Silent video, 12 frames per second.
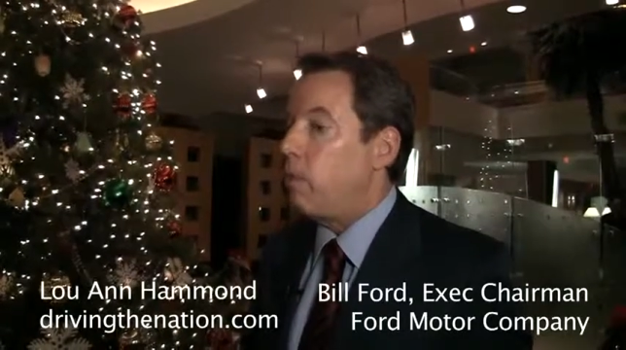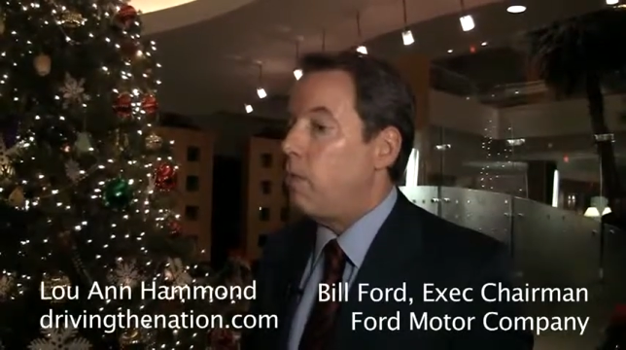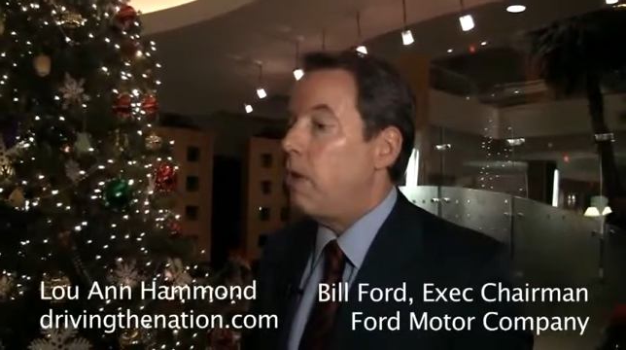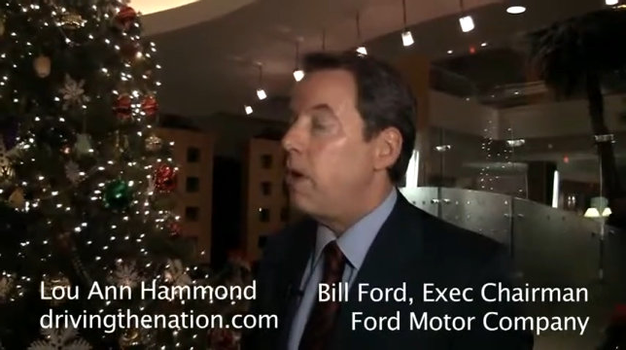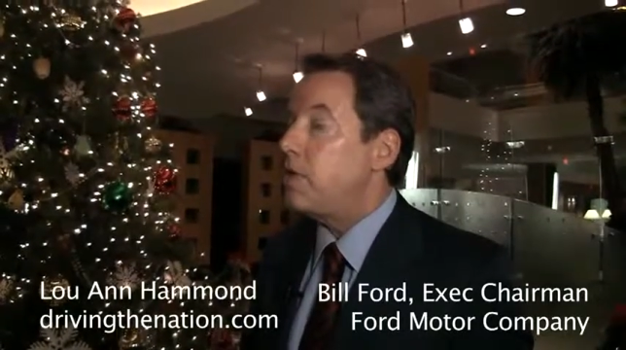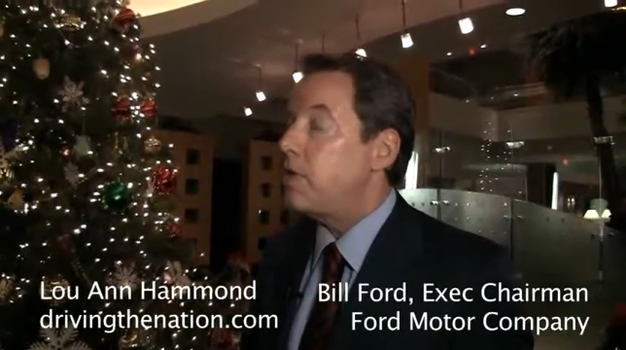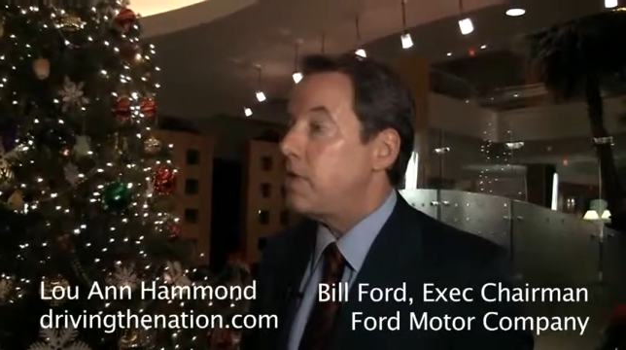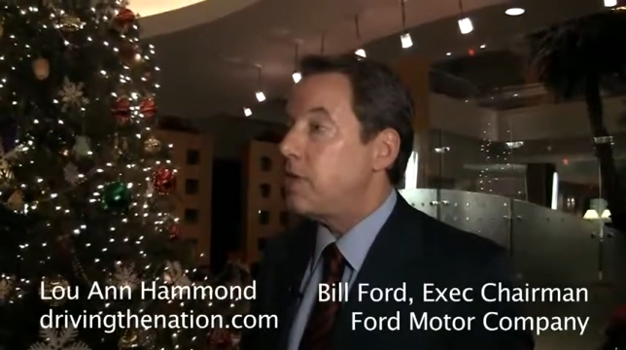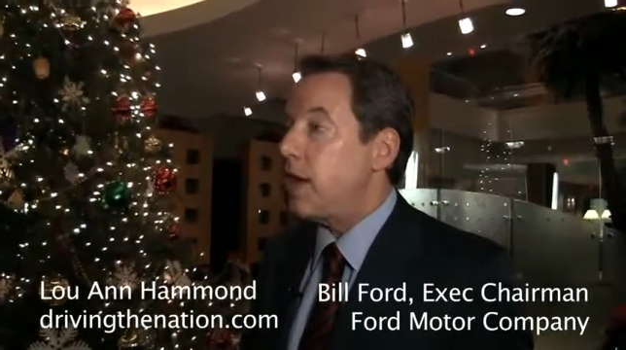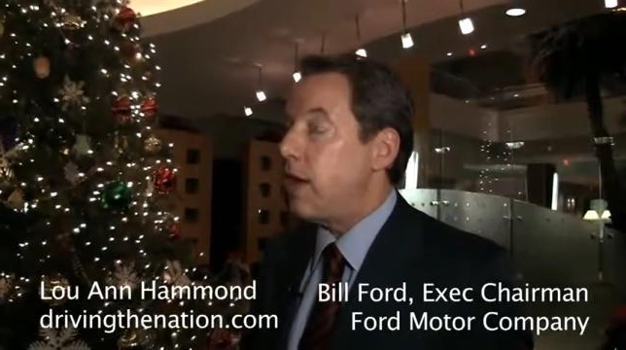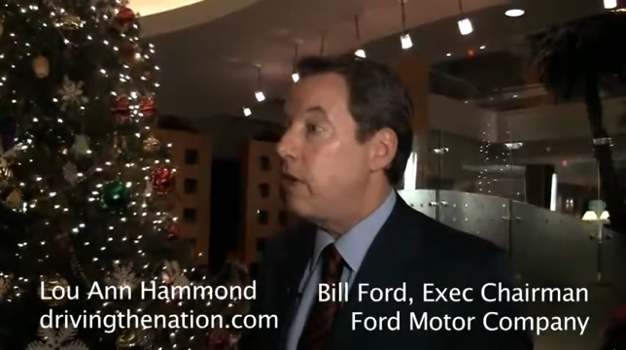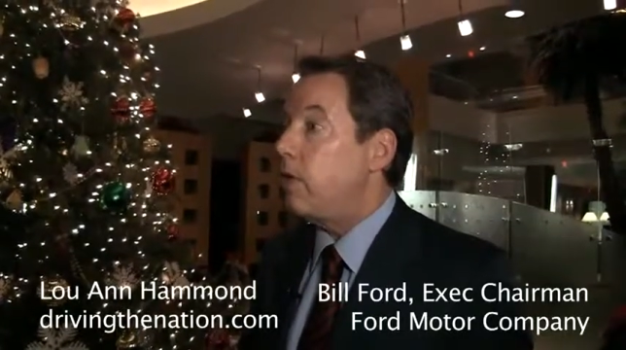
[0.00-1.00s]
what is
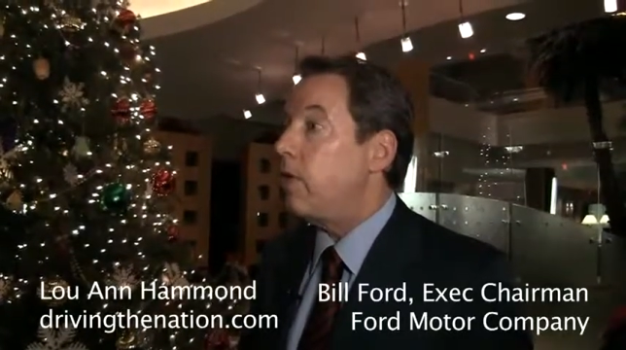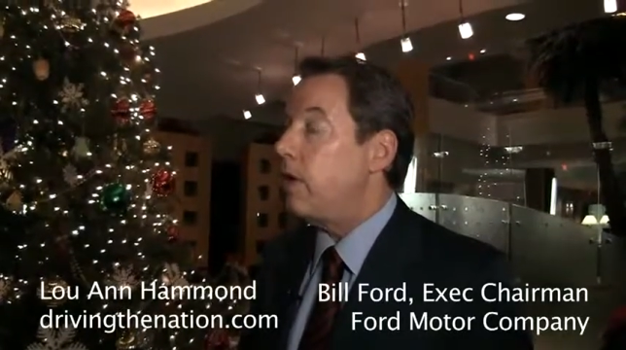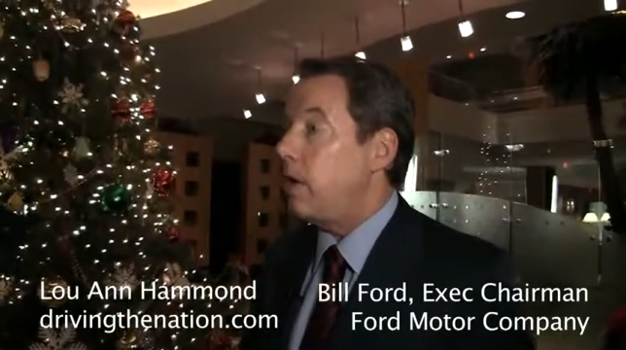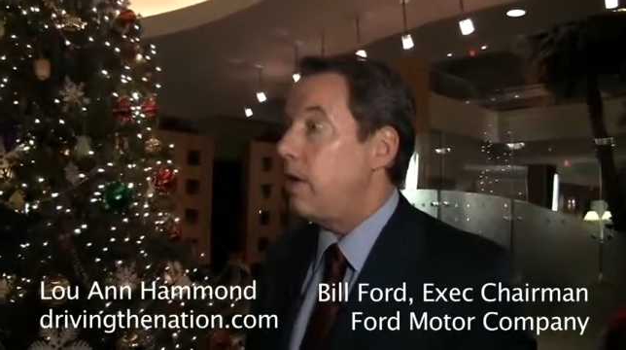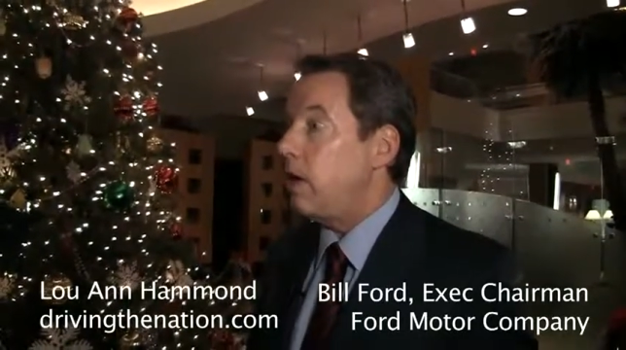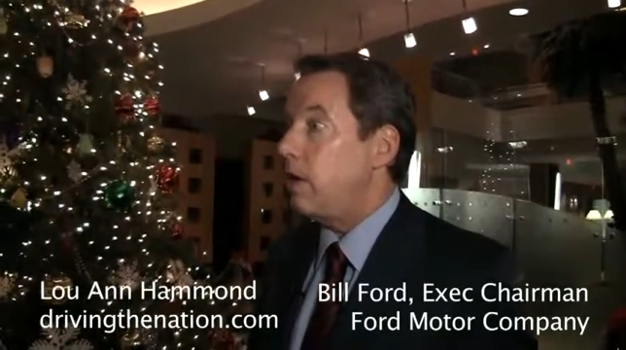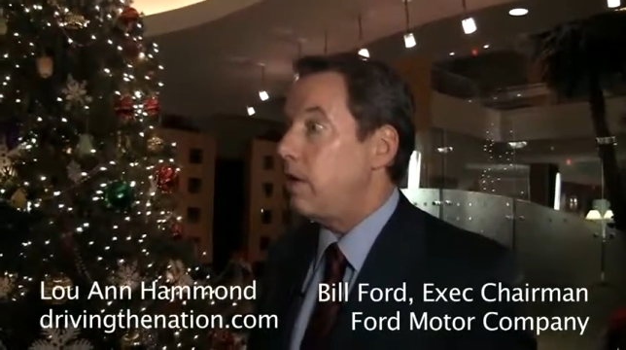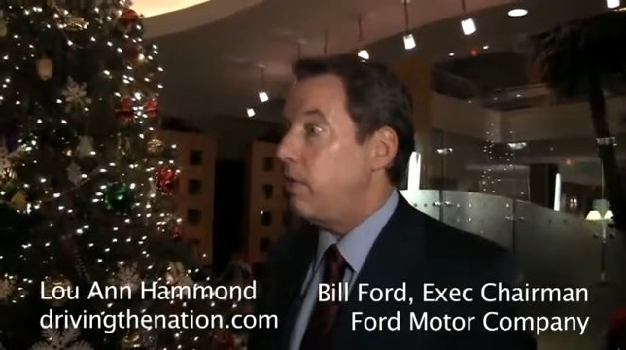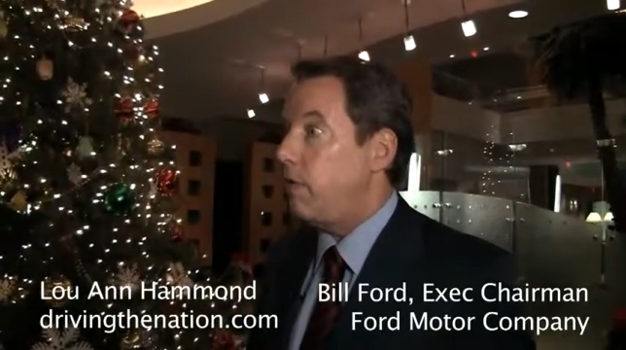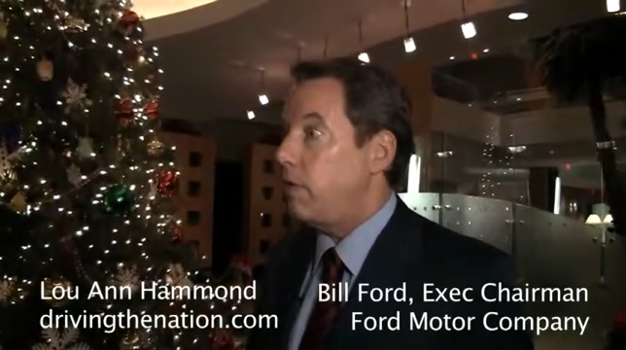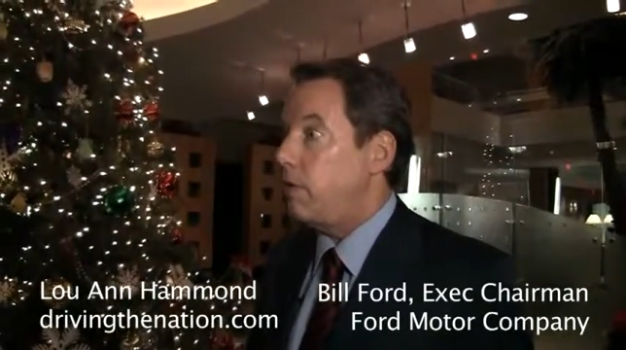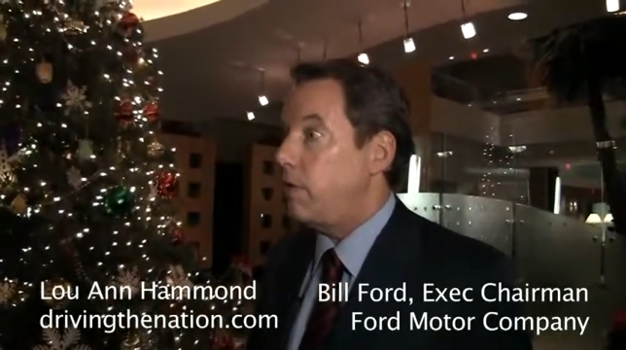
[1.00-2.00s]
society going to need in the
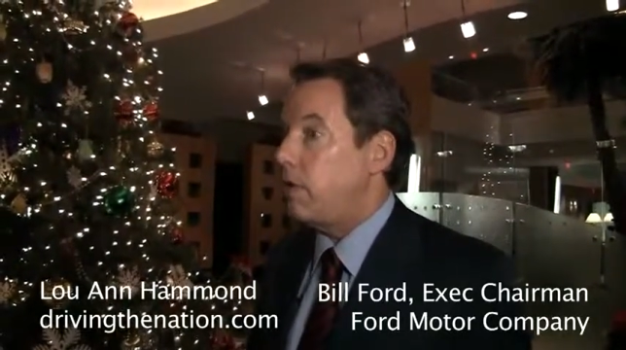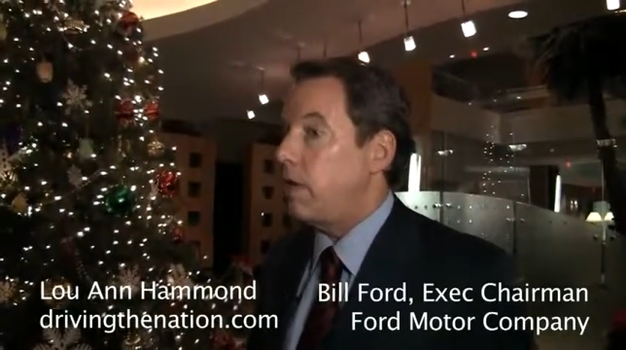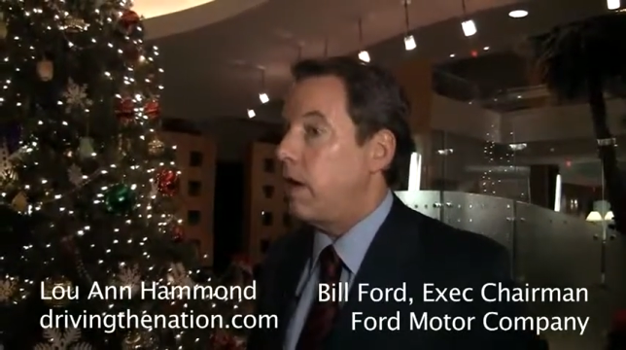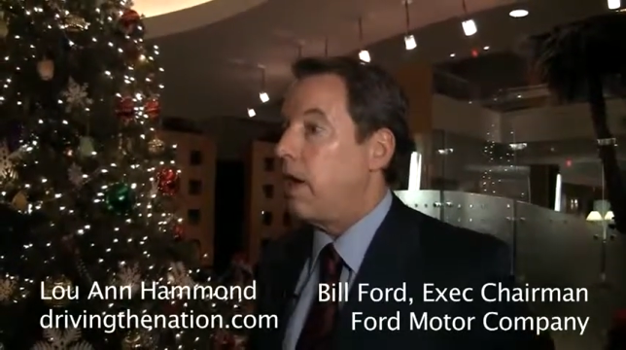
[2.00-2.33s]
future?